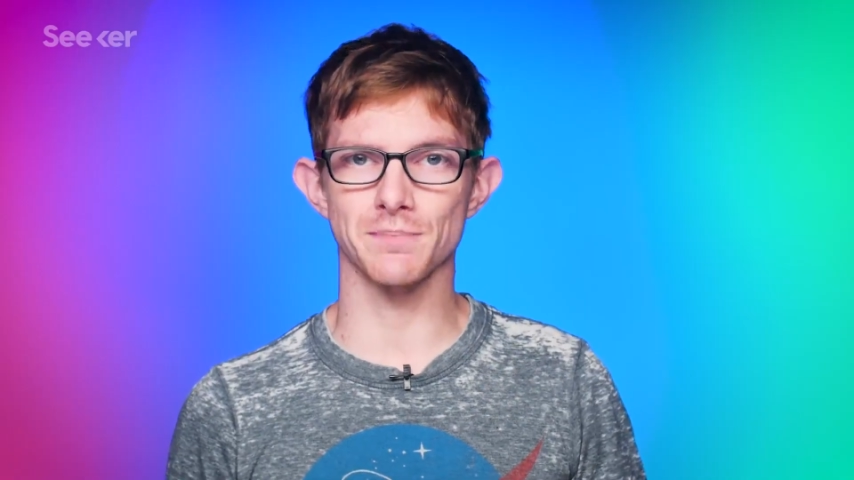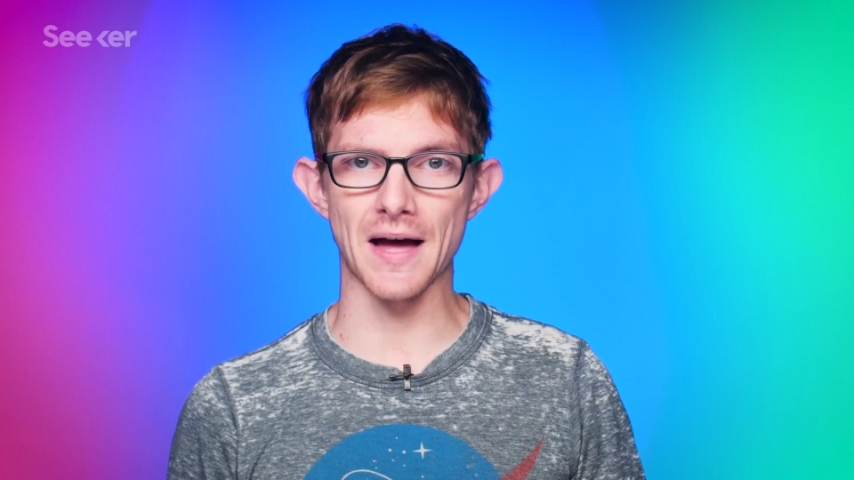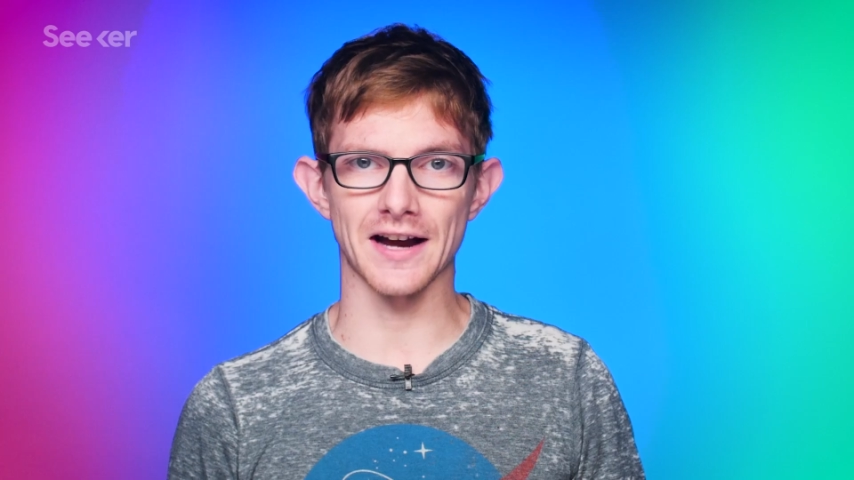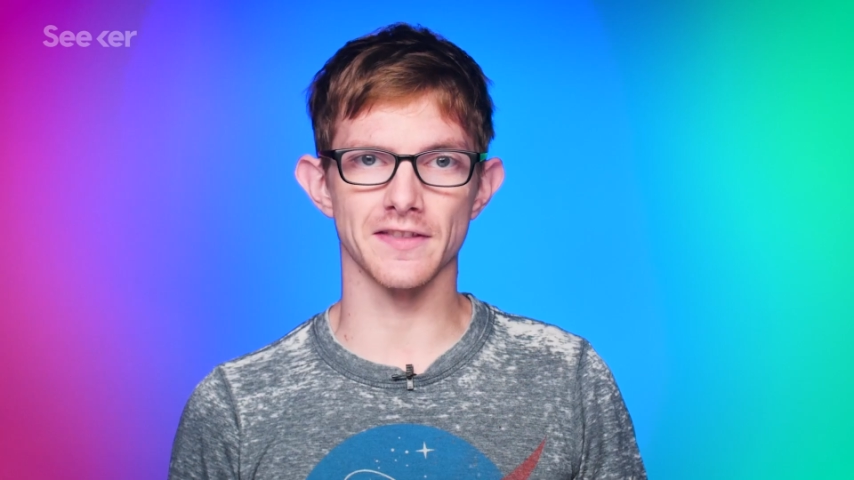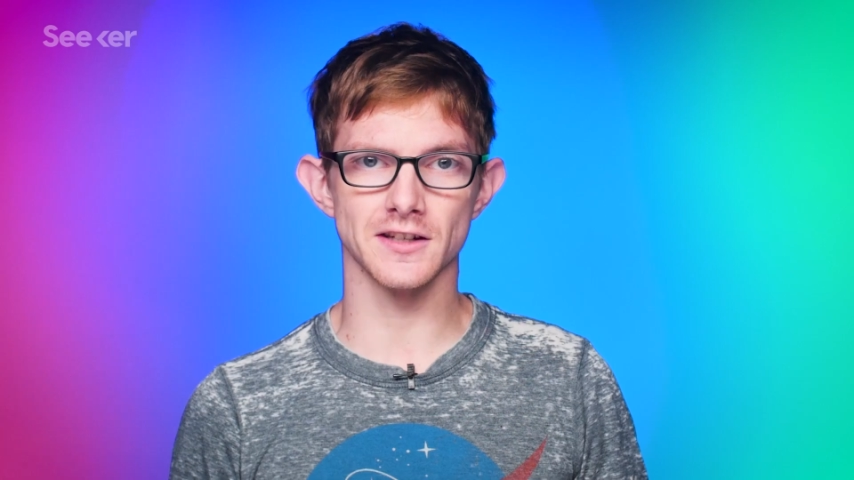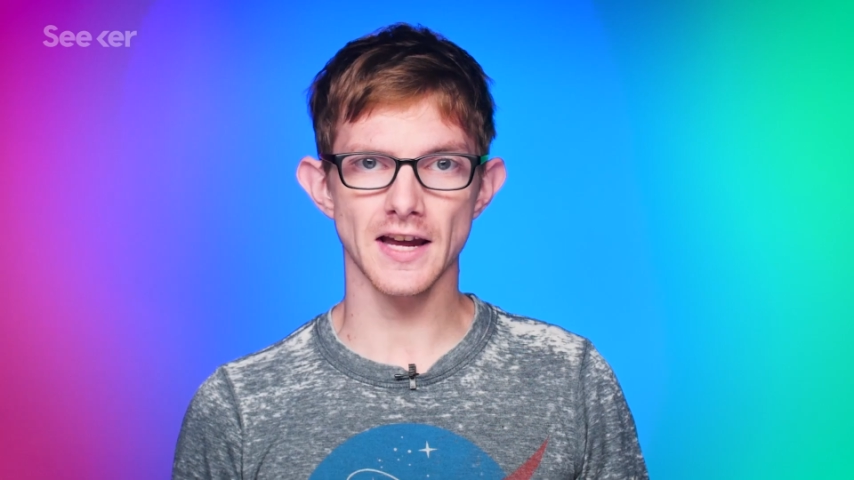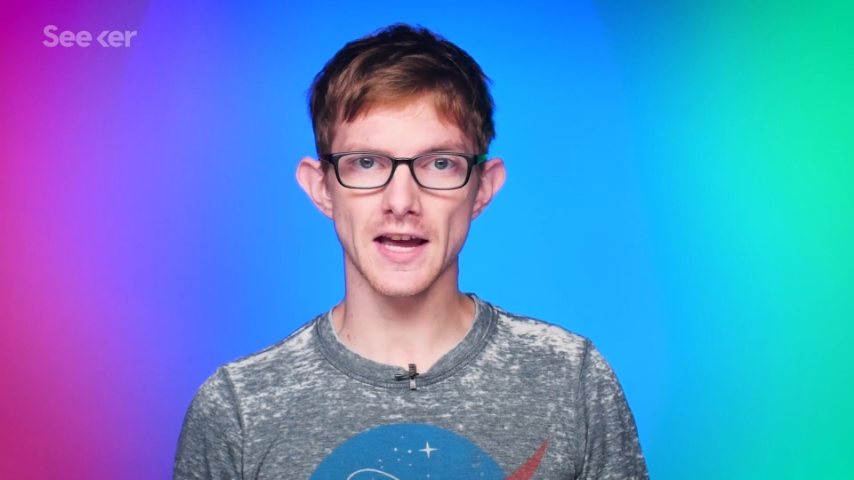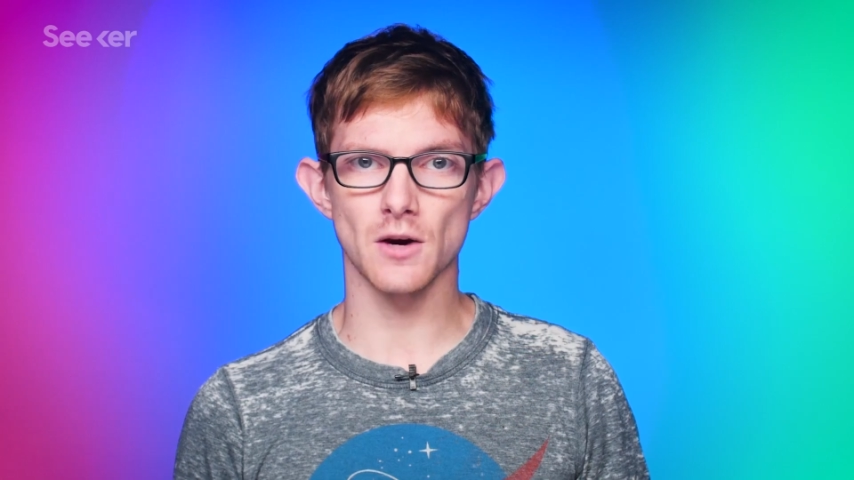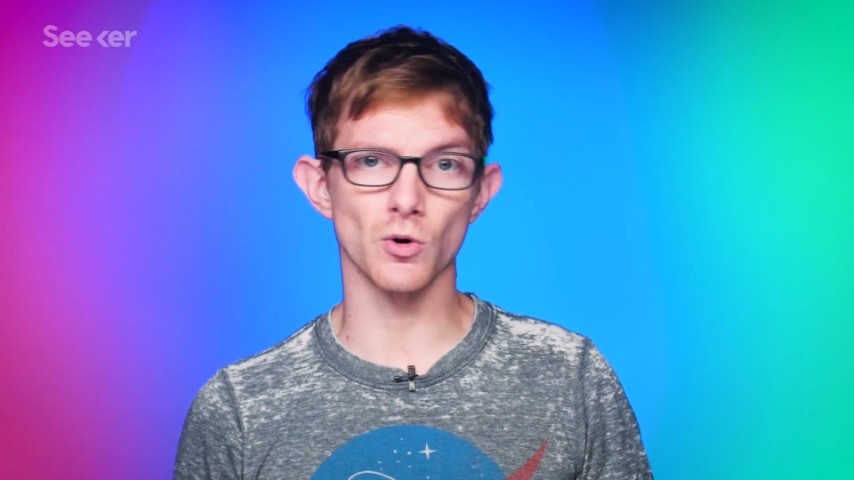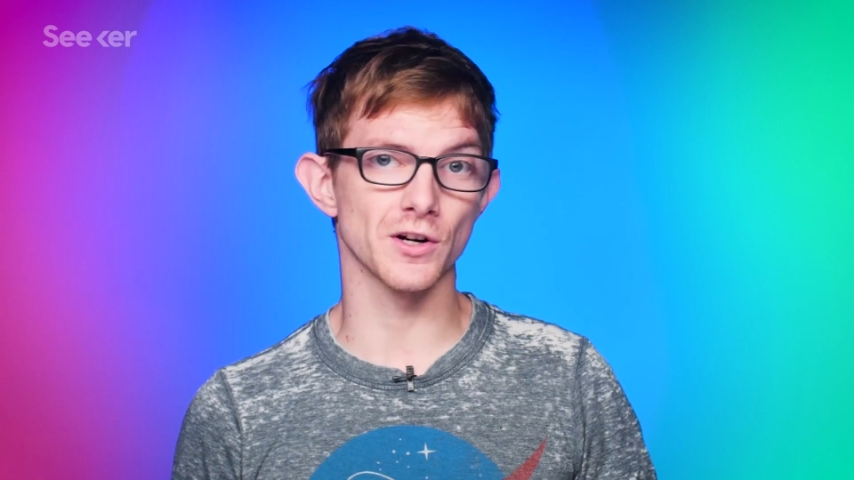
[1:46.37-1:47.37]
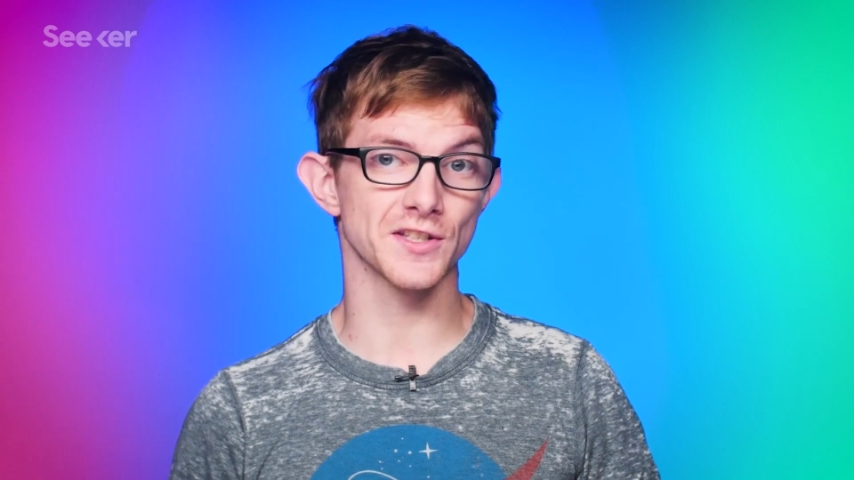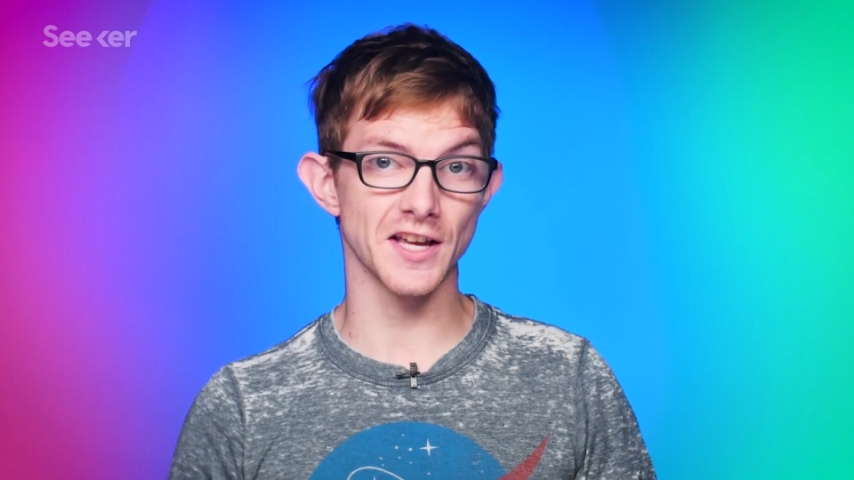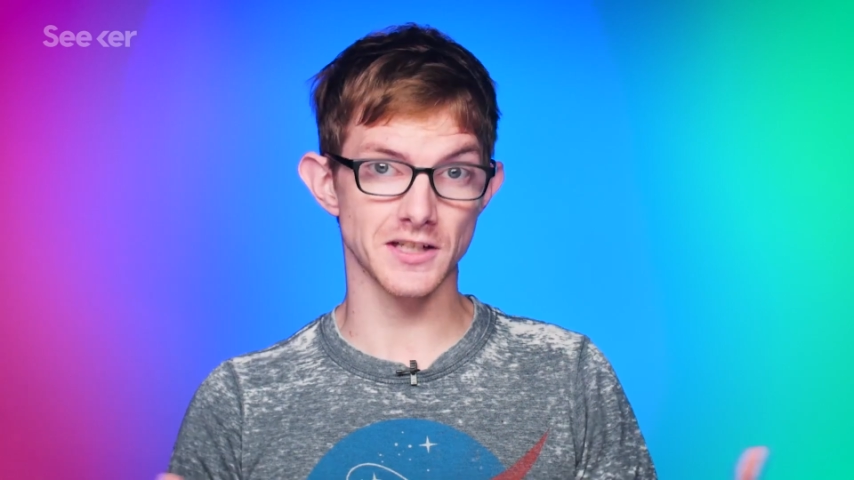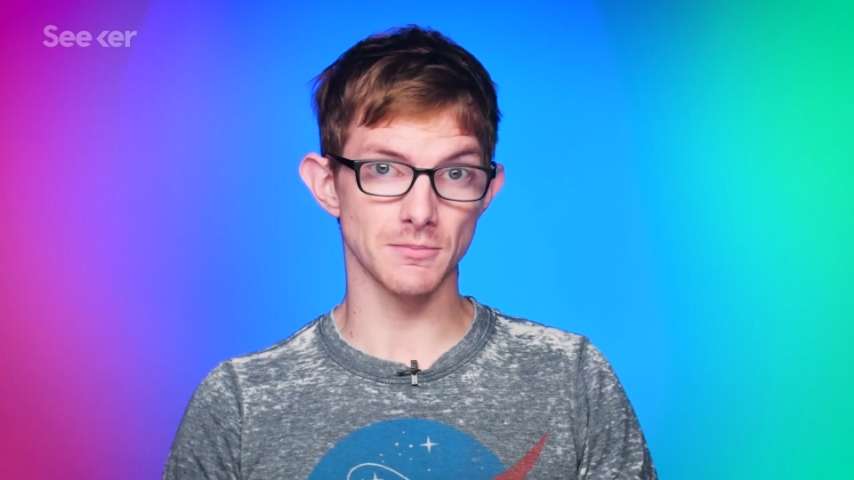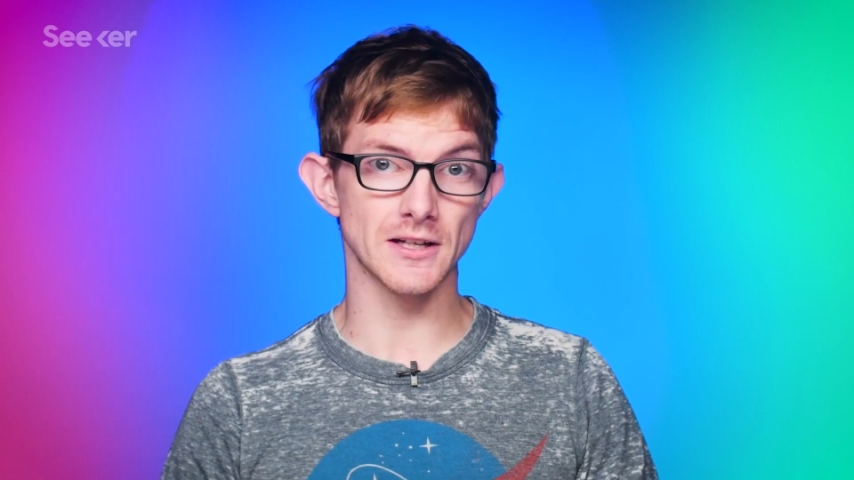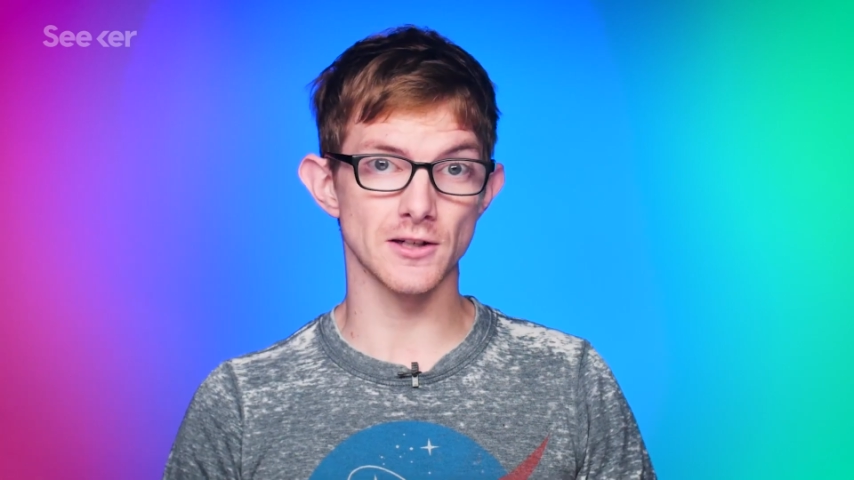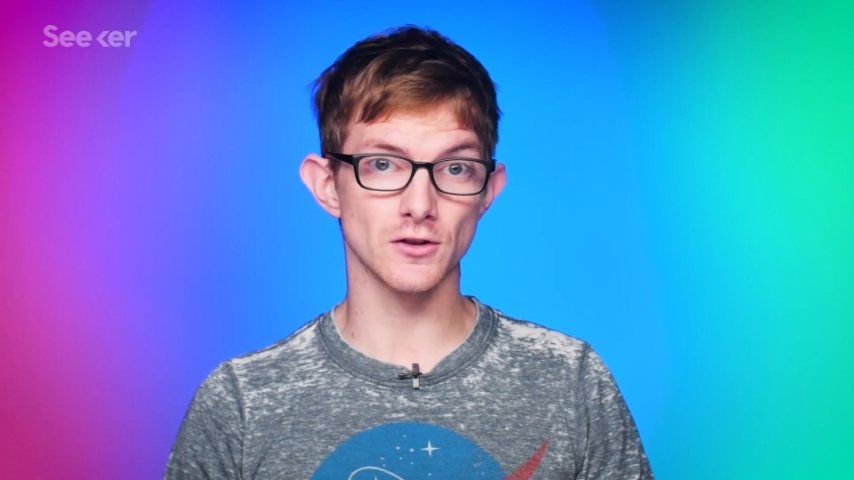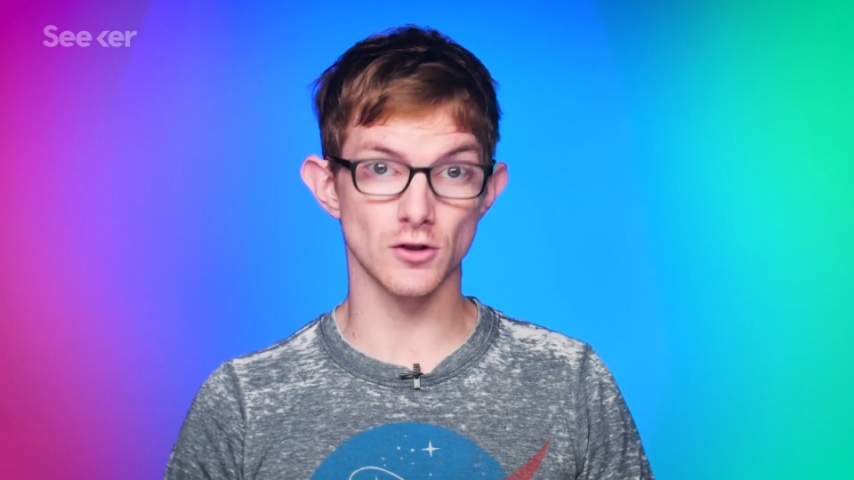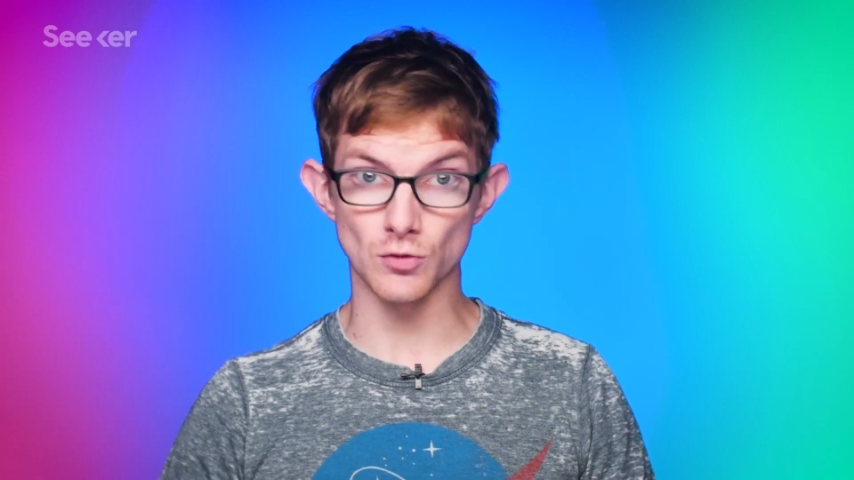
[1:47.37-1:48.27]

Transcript: back in the day were centimeters